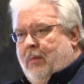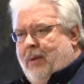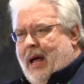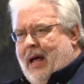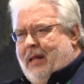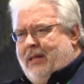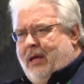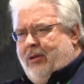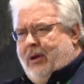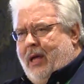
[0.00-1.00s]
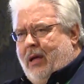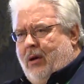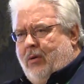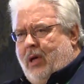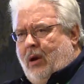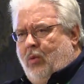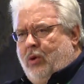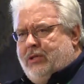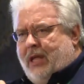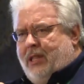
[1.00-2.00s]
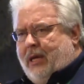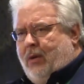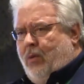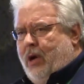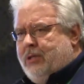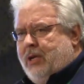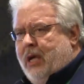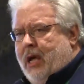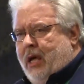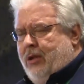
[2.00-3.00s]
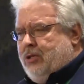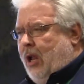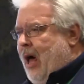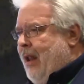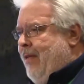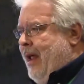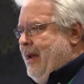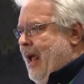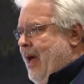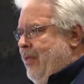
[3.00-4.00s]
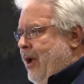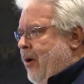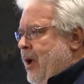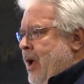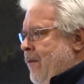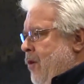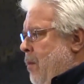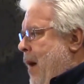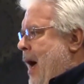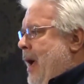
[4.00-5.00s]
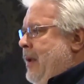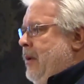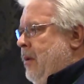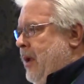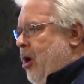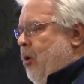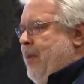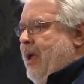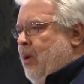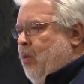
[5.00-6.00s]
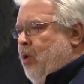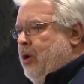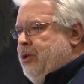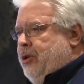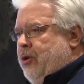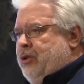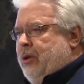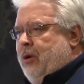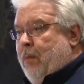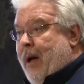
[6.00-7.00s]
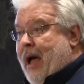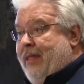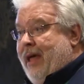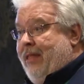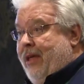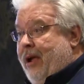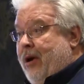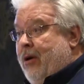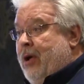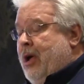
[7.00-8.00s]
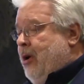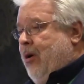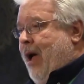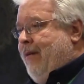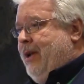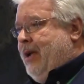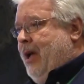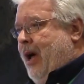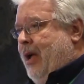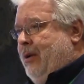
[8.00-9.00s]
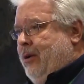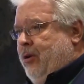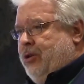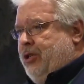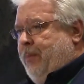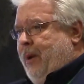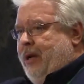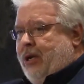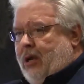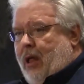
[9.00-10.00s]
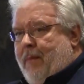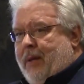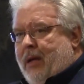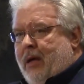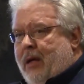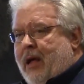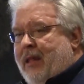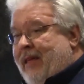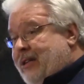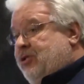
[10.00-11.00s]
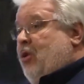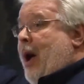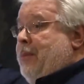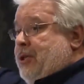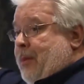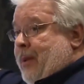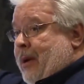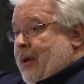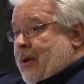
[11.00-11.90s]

pine the other day, or yellow woods, I think it was. And there's a lot of that down there. You're buying Caribbean woods, and you're buying that there. You're having it cut, and you're shipping it to Colombia. That's drop shipping.